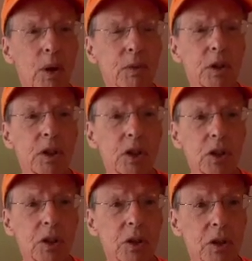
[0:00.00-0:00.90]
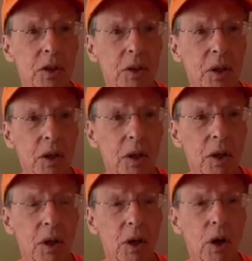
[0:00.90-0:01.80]
of consistency,
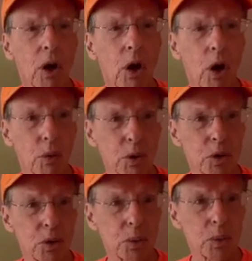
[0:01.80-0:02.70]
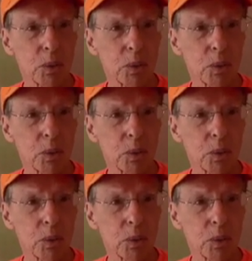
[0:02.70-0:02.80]
aren't you?